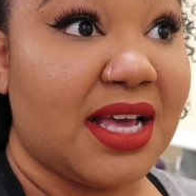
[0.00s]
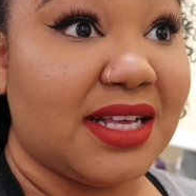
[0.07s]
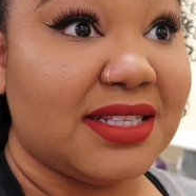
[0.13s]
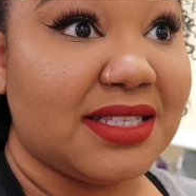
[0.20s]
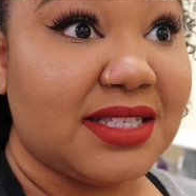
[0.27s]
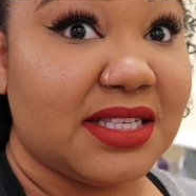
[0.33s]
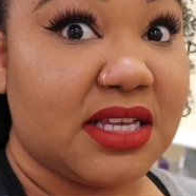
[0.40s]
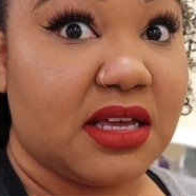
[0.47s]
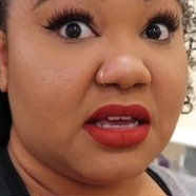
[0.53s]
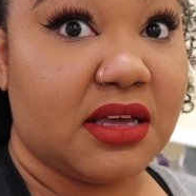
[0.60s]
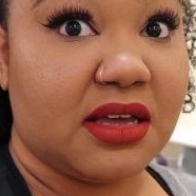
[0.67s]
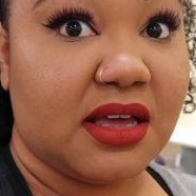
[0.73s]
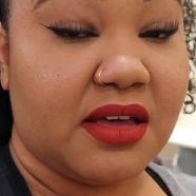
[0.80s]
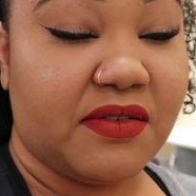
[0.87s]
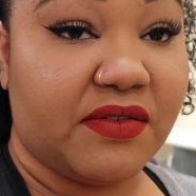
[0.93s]
and
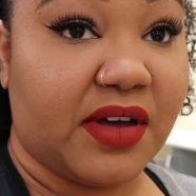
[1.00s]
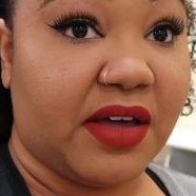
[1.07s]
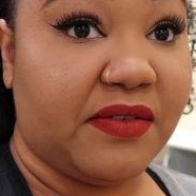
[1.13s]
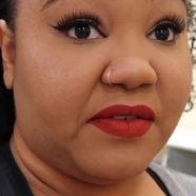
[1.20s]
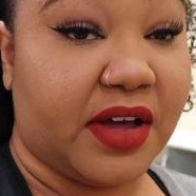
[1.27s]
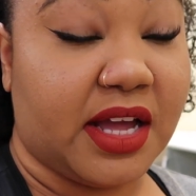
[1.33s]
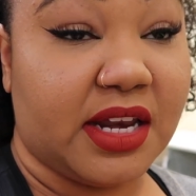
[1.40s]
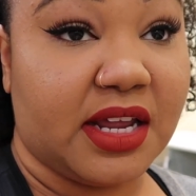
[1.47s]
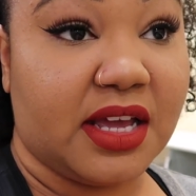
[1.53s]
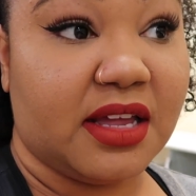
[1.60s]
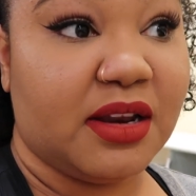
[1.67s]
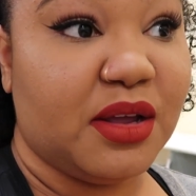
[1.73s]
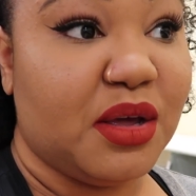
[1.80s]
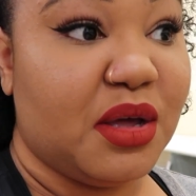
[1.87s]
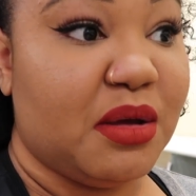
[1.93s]
see if I find
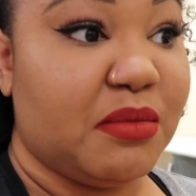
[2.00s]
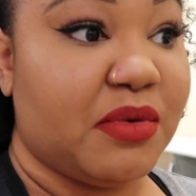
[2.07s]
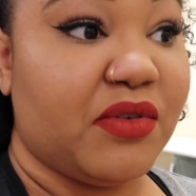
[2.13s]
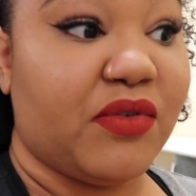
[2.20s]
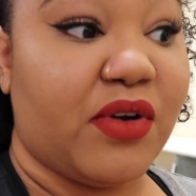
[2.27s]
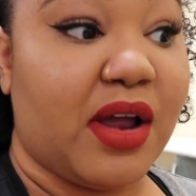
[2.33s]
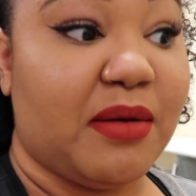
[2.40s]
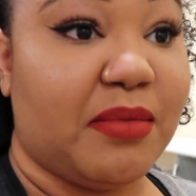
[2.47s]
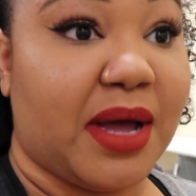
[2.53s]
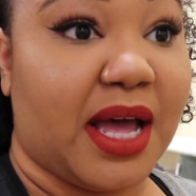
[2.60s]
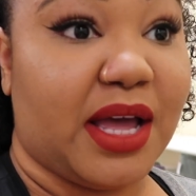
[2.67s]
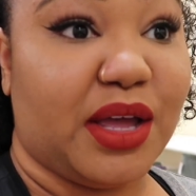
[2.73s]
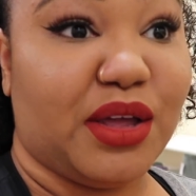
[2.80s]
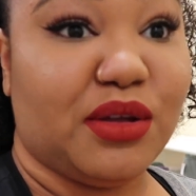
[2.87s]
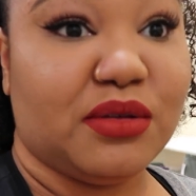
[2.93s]
it before I
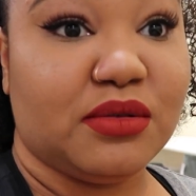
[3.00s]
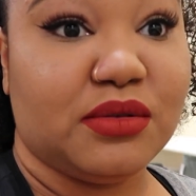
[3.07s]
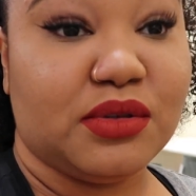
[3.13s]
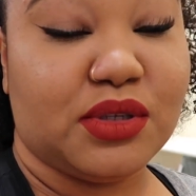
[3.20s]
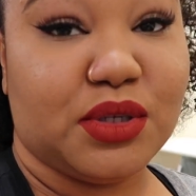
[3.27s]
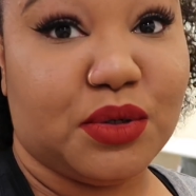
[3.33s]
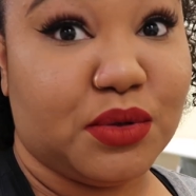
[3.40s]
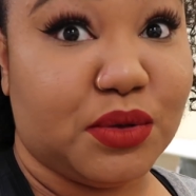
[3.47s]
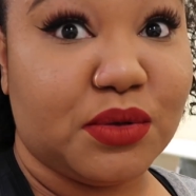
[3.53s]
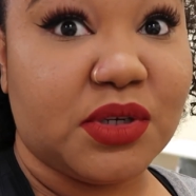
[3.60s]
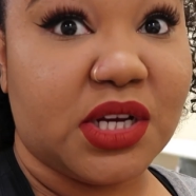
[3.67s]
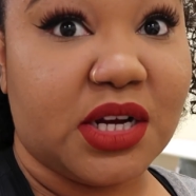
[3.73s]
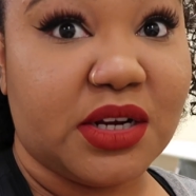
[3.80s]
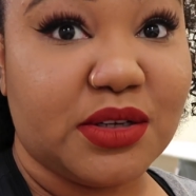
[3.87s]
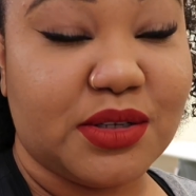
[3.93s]
buy two new
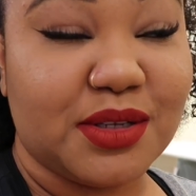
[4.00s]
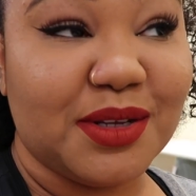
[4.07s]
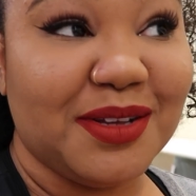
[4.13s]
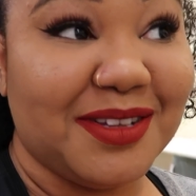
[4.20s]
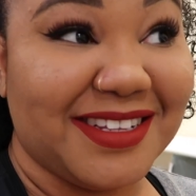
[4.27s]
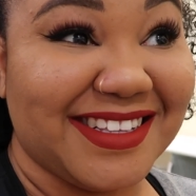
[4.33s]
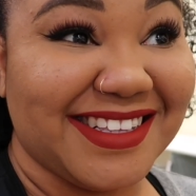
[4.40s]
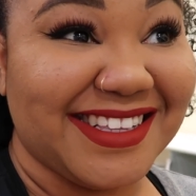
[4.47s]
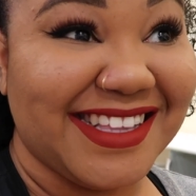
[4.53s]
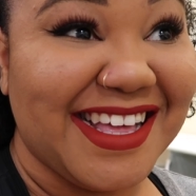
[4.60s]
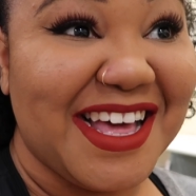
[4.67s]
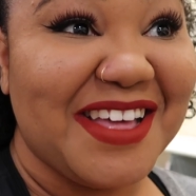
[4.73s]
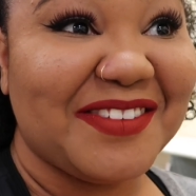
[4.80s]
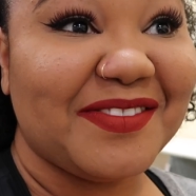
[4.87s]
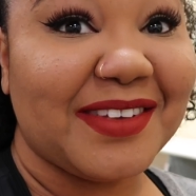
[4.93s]
chairs
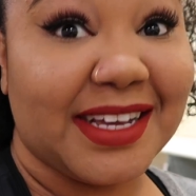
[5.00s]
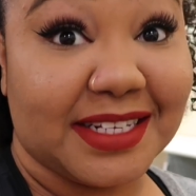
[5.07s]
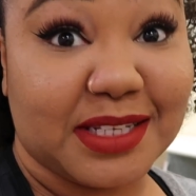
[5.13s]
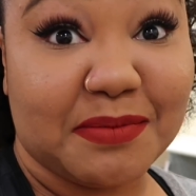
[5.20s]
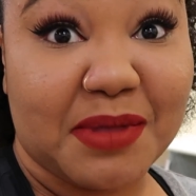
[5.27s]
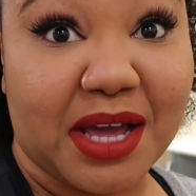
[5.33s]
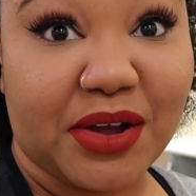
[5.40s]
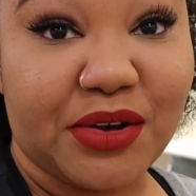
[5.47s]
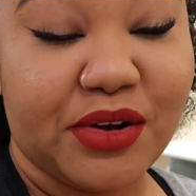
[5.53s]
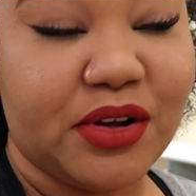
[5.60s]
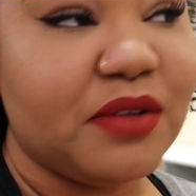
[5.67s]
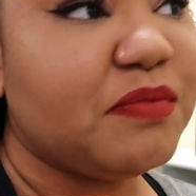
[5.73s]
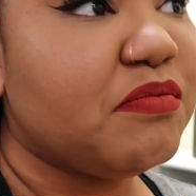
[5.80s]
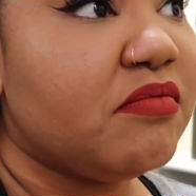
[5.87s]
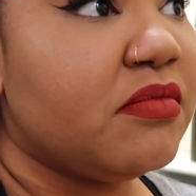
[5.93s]
because I'm that
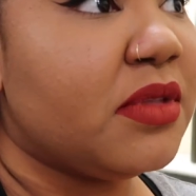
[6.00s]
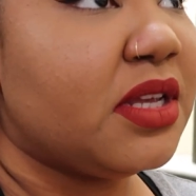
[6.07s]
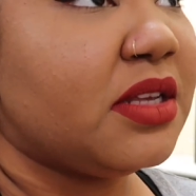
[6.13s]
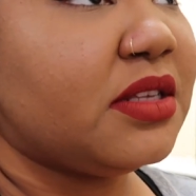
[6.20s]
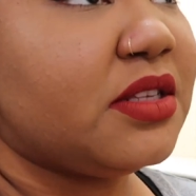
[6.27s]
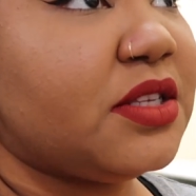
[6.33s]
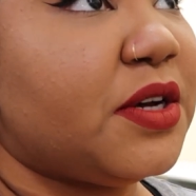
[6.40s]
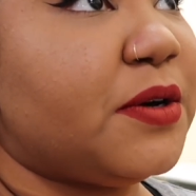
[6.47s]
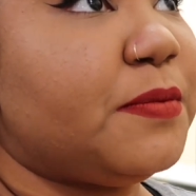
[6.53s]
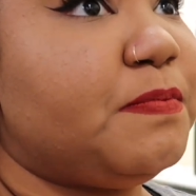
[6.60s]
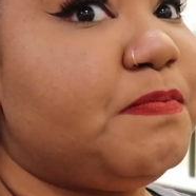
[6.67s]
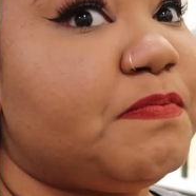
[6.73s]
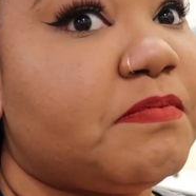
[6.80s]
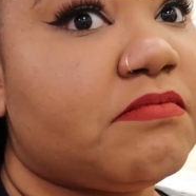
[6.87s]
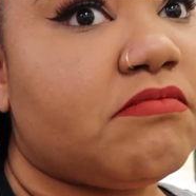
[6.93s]
girl. So
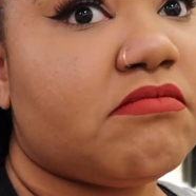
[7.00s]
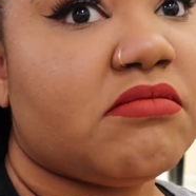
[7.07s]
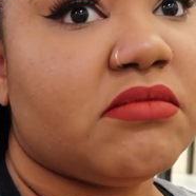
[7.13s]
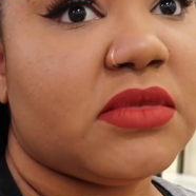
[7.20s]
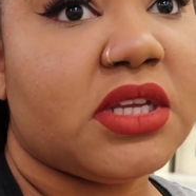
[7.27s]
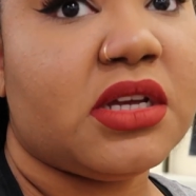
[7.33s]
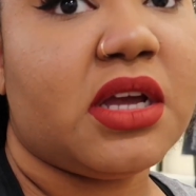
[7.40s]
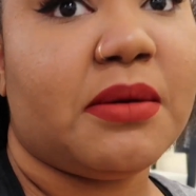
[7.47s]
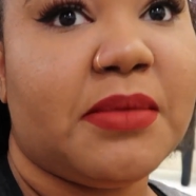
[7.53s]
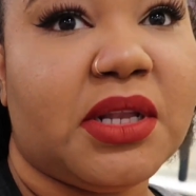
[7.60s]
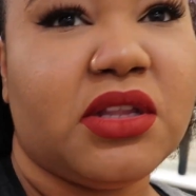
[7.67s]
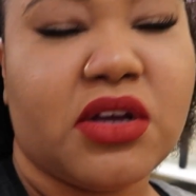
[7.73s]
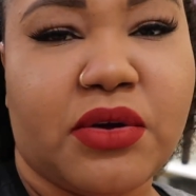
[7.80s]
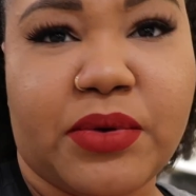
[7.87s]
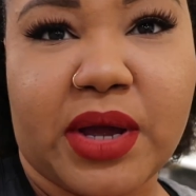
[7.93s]
I'm going
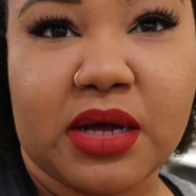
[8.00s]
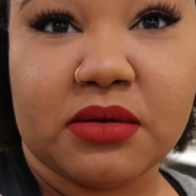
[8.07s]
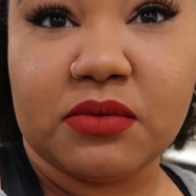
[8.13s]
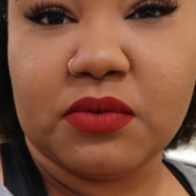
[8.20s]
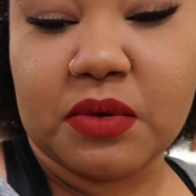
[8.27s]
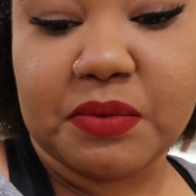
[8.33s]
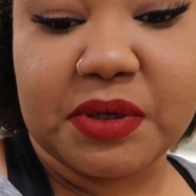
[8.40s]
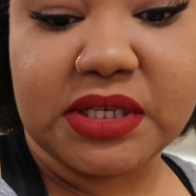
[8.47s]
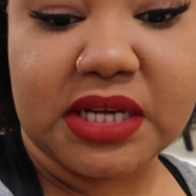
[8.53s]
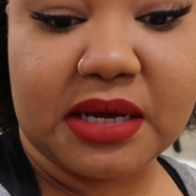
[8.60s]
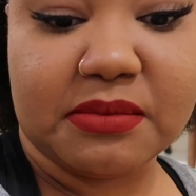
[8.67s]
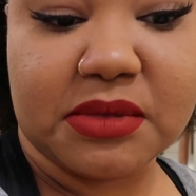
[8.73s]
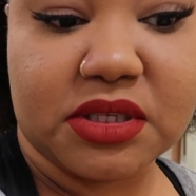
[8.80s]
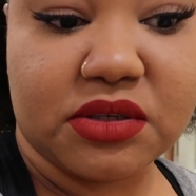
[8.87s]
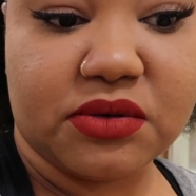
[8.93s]
to look around one more
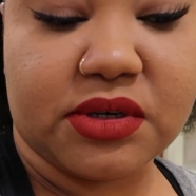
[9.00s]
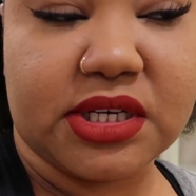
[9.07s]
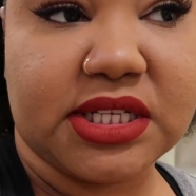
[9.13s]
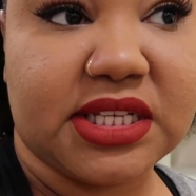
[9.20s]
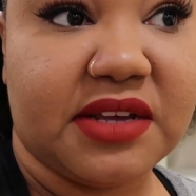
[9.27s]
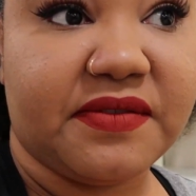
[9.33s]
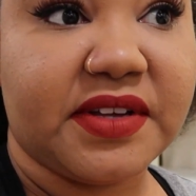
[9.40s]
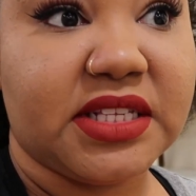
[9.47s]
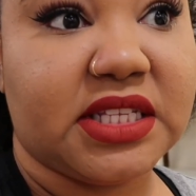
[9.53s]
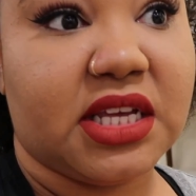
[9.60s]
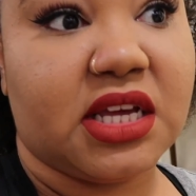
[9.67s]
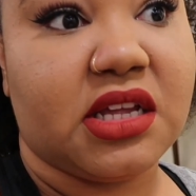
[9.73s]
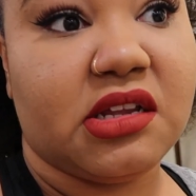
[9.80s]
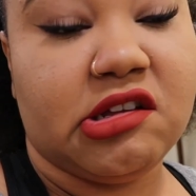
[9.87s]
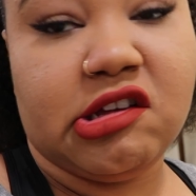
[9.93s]
time the store to see if I
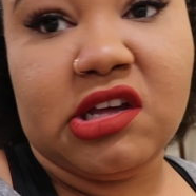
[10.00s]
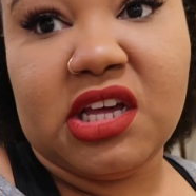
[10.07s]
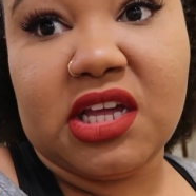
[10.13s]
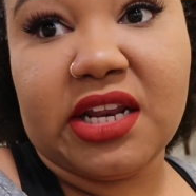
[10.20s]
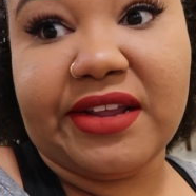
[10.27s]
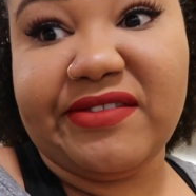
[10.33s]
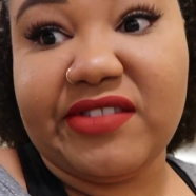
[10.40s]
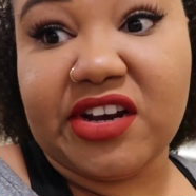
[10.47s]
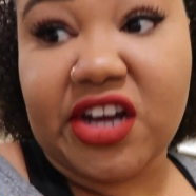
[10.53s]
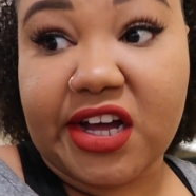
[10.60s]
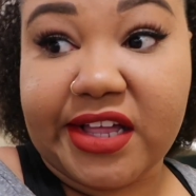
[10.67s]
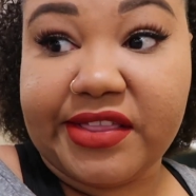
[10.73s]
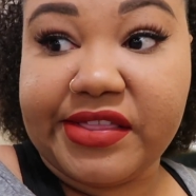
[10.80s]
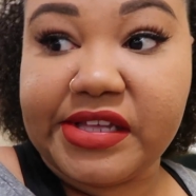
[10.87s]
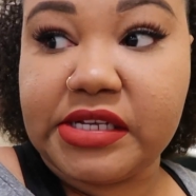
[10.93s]
see it. And if
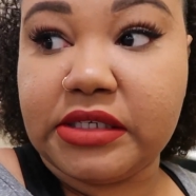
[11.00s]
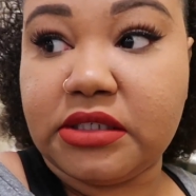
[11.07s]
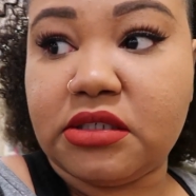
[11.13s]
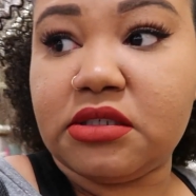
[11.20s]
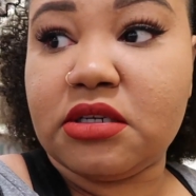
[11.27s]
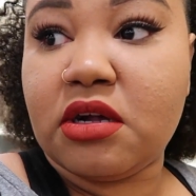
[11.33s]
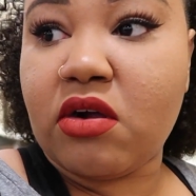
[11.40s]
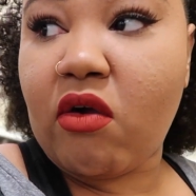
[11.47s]
not, then